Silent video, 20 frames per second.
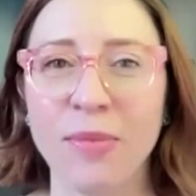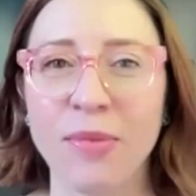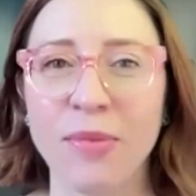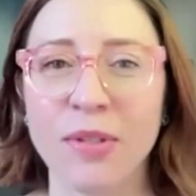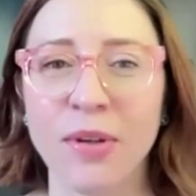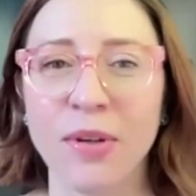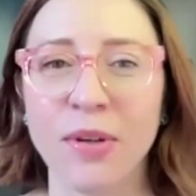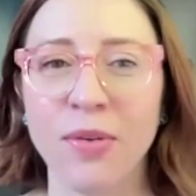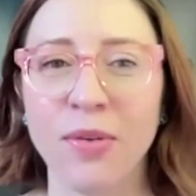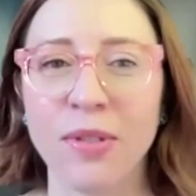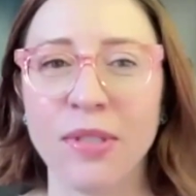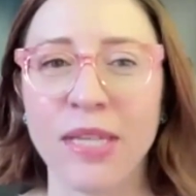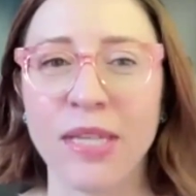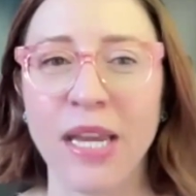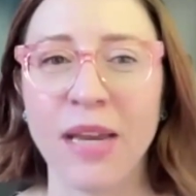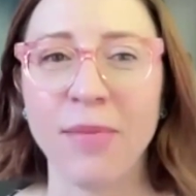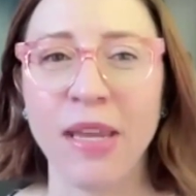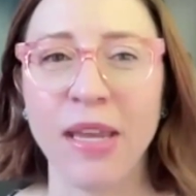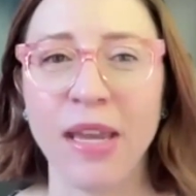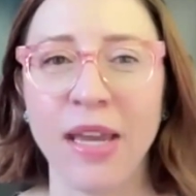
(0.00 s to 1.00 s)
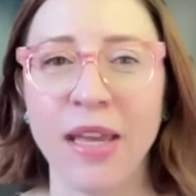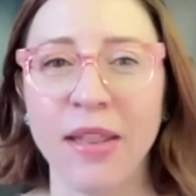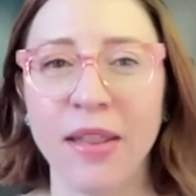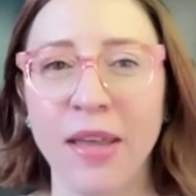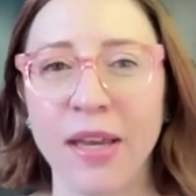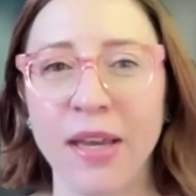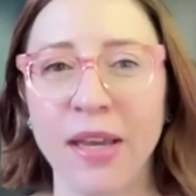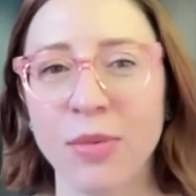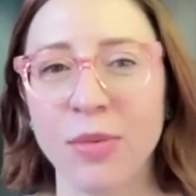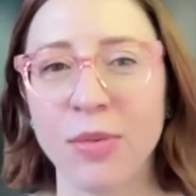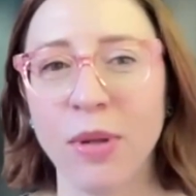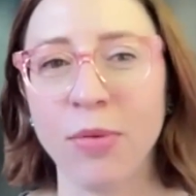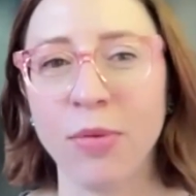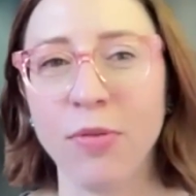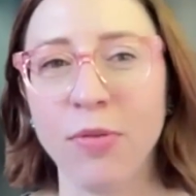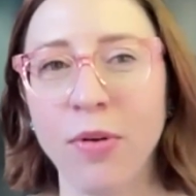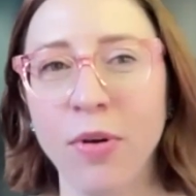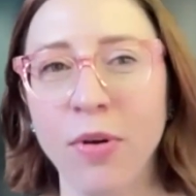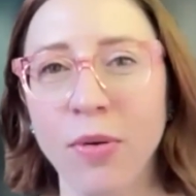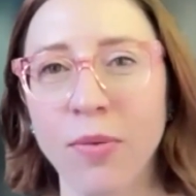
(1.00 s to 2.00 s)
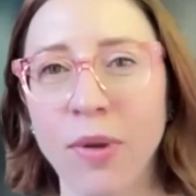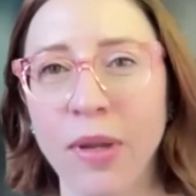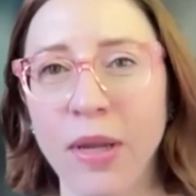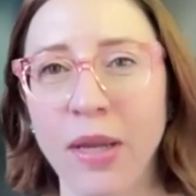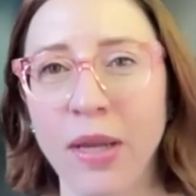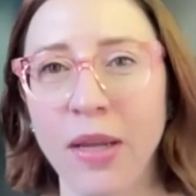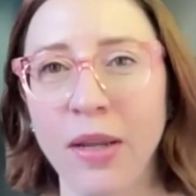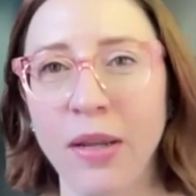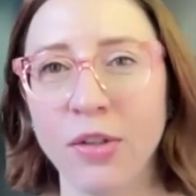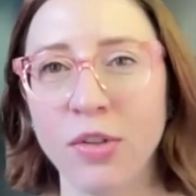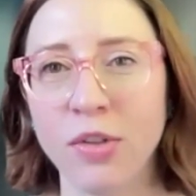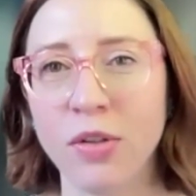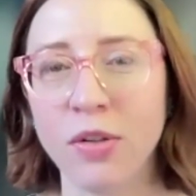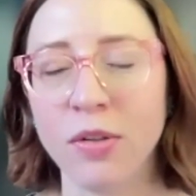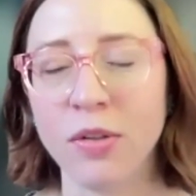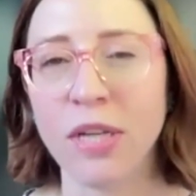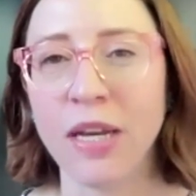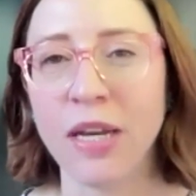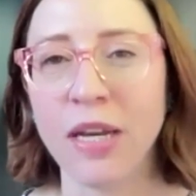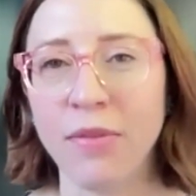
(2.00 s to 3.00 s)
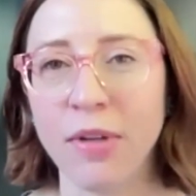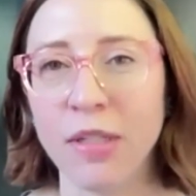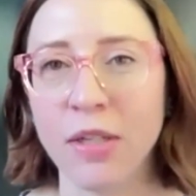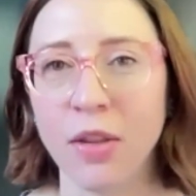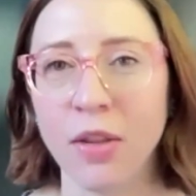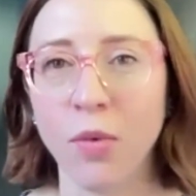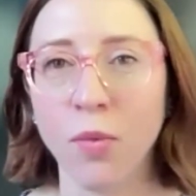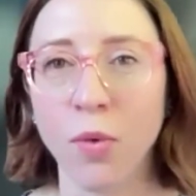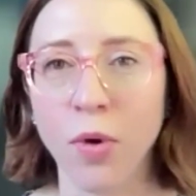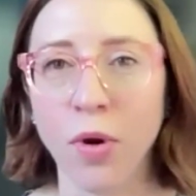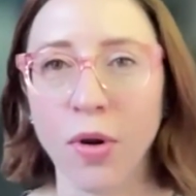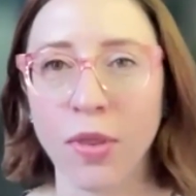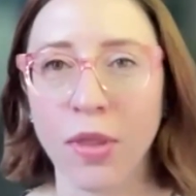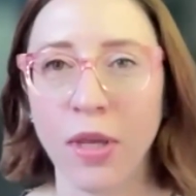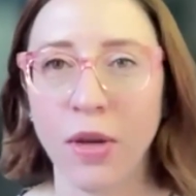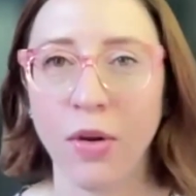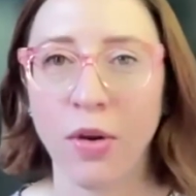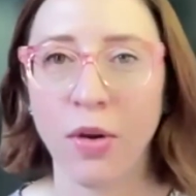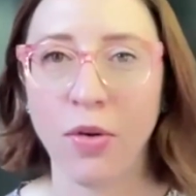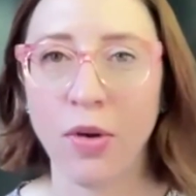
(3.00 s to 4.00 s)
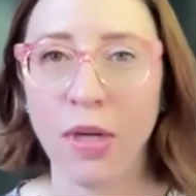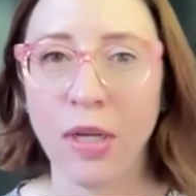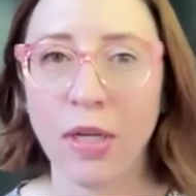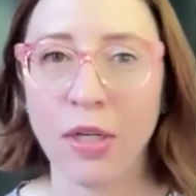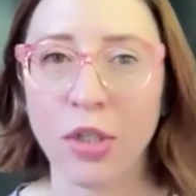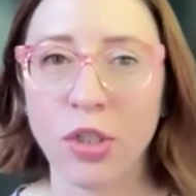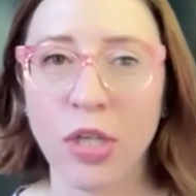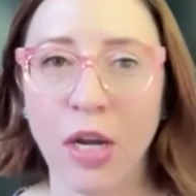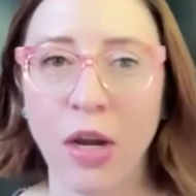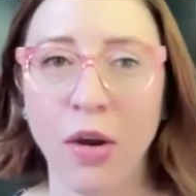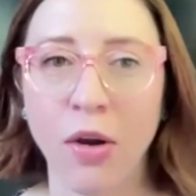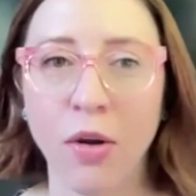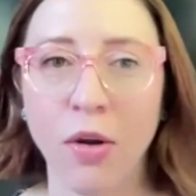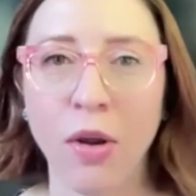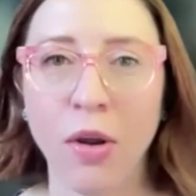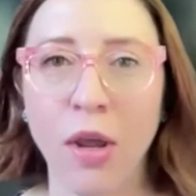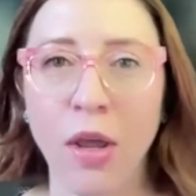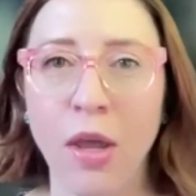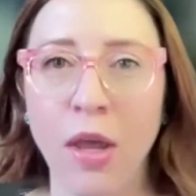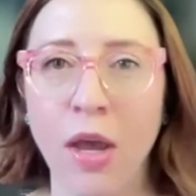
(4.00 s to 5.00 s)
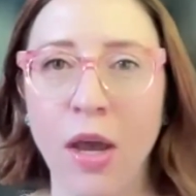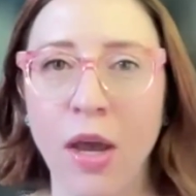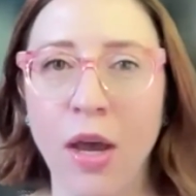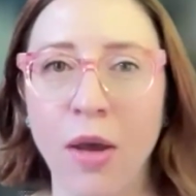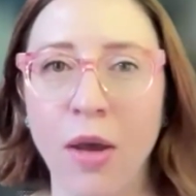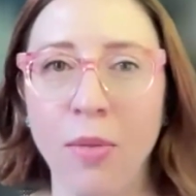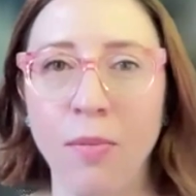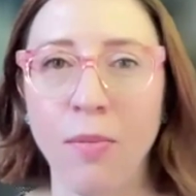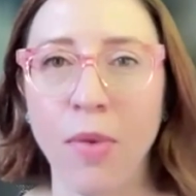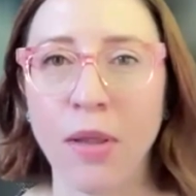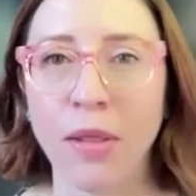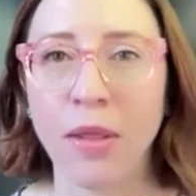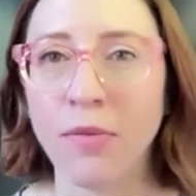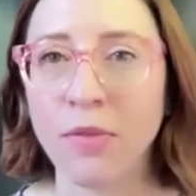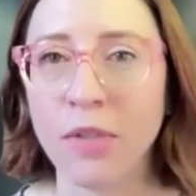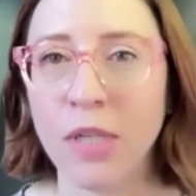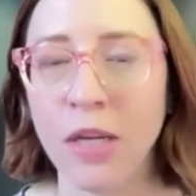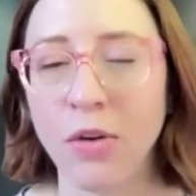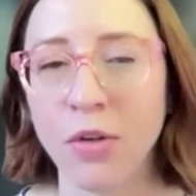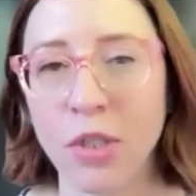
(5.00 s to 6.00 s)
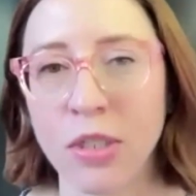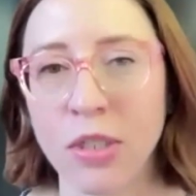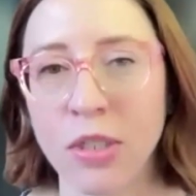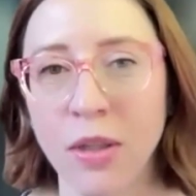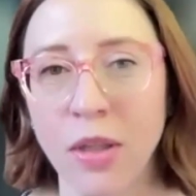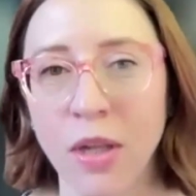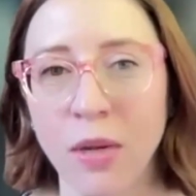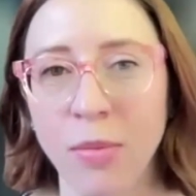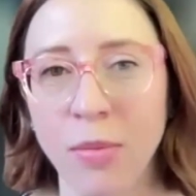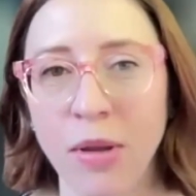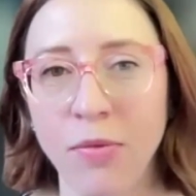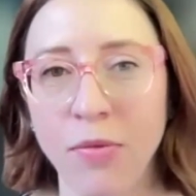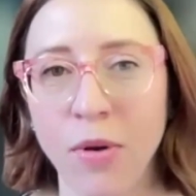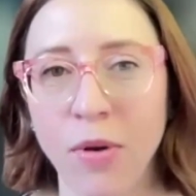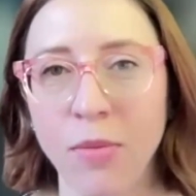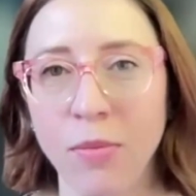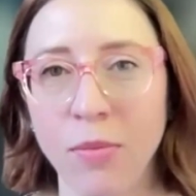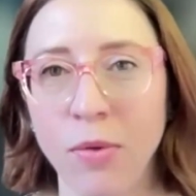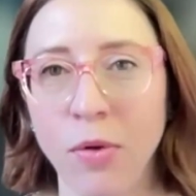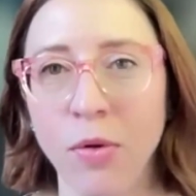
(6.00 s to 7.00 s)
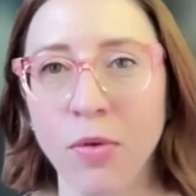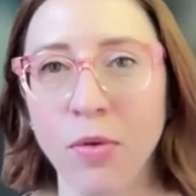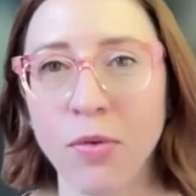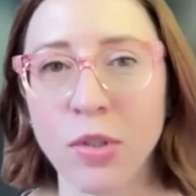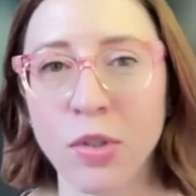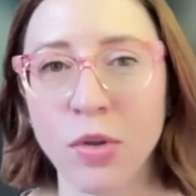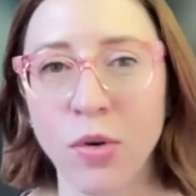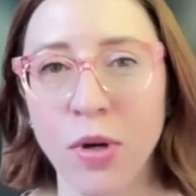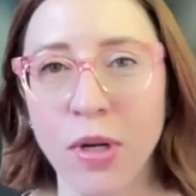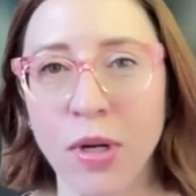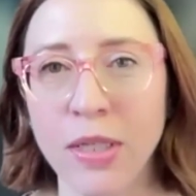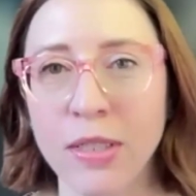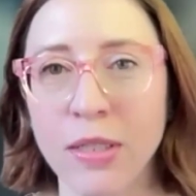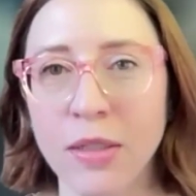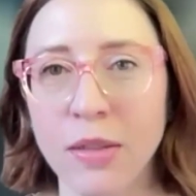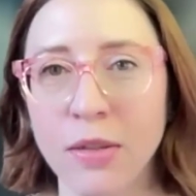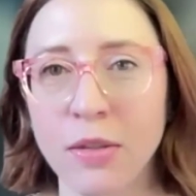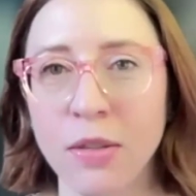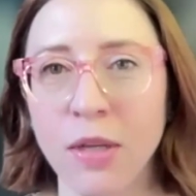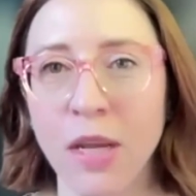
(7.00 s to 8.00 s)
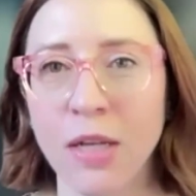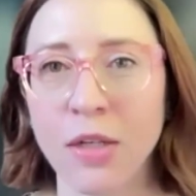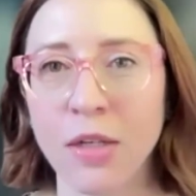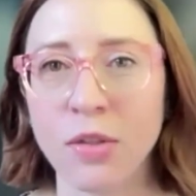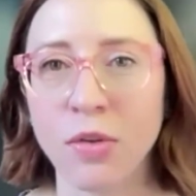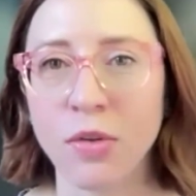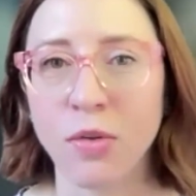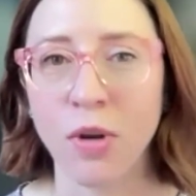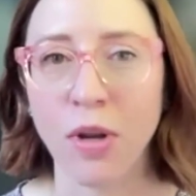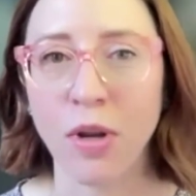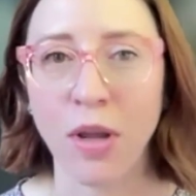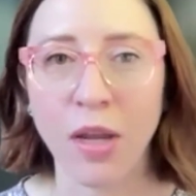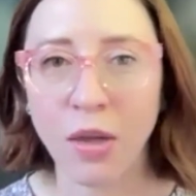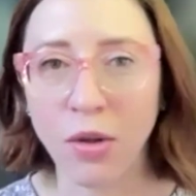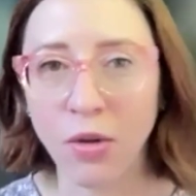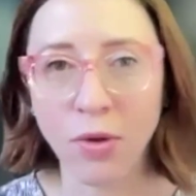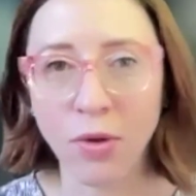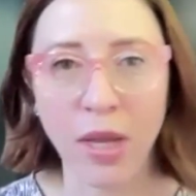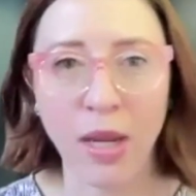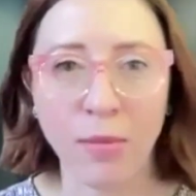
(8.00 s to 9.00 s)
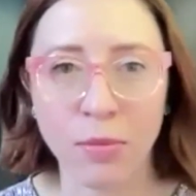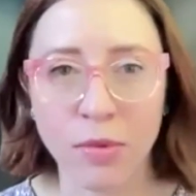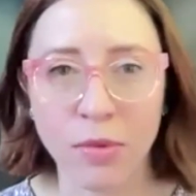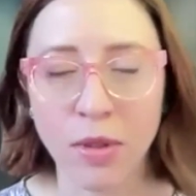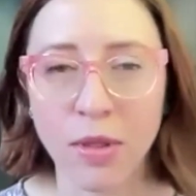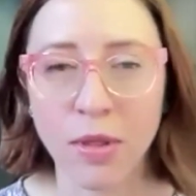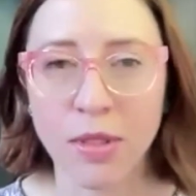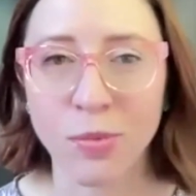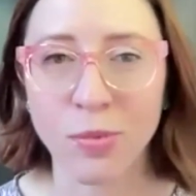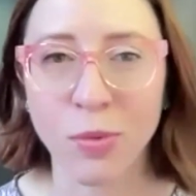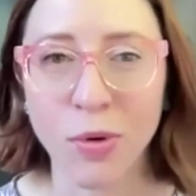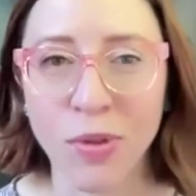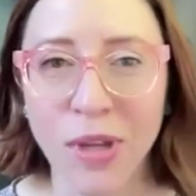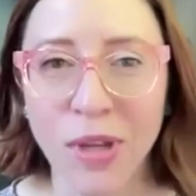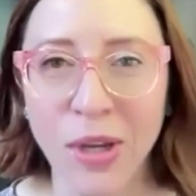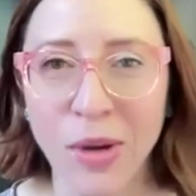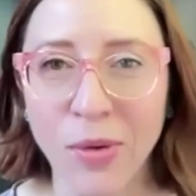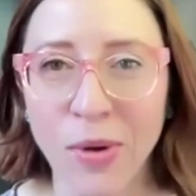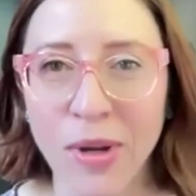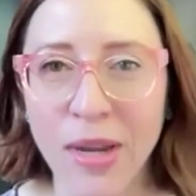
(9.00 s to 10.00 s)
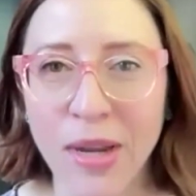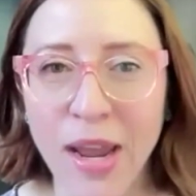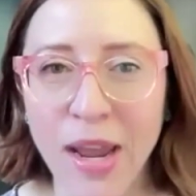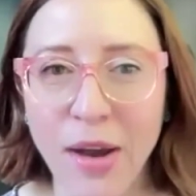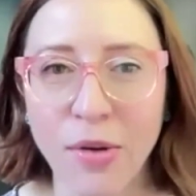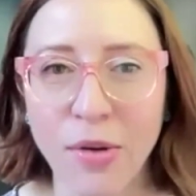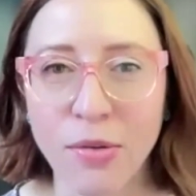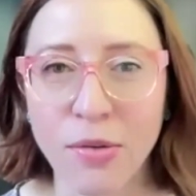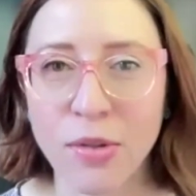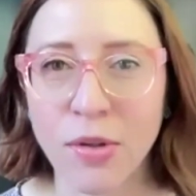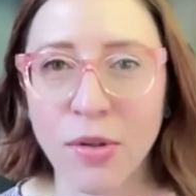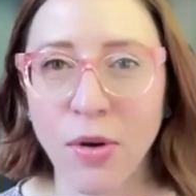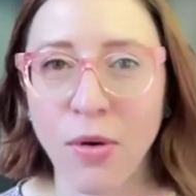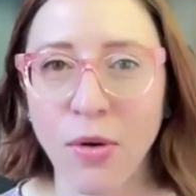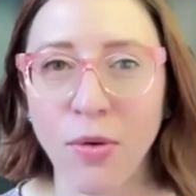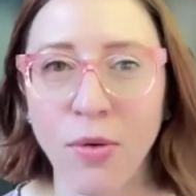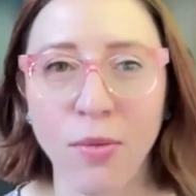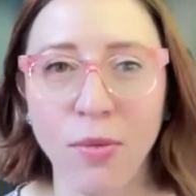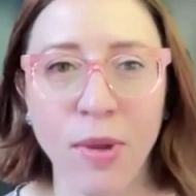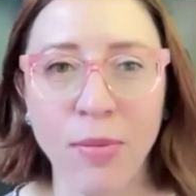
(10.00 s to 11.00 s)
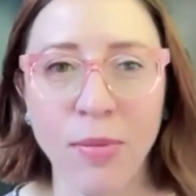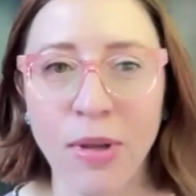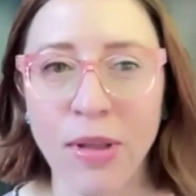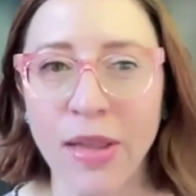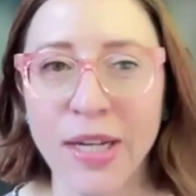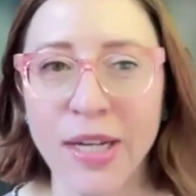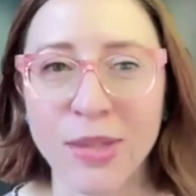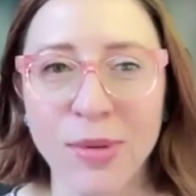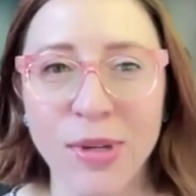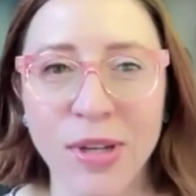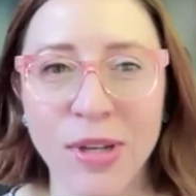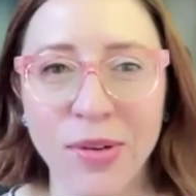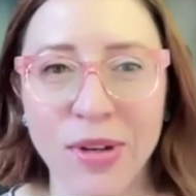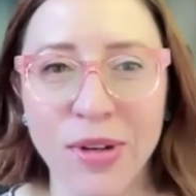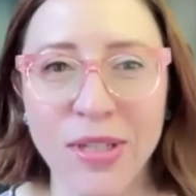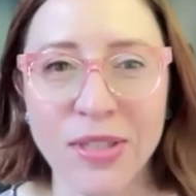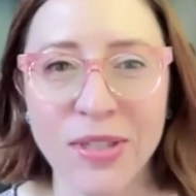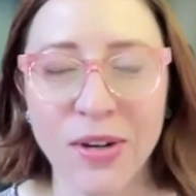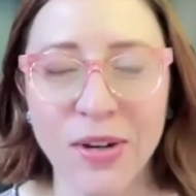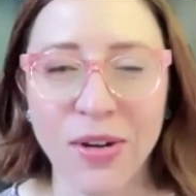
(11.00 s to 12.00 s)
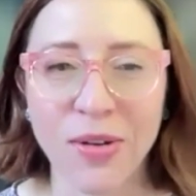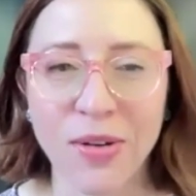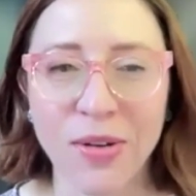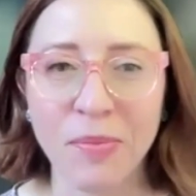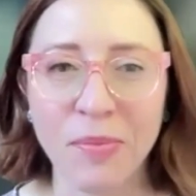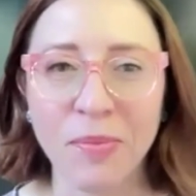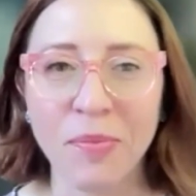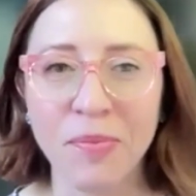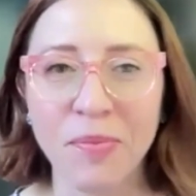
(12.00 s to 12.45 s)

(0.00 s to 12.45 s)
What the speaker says: So Tami and Lakshmi, before we dive into the work that you're going to share, I'd love to hear just a little bit from your own stories and sort of how you came to this role that you're in now. So maybe Lakshmi, do you want to start?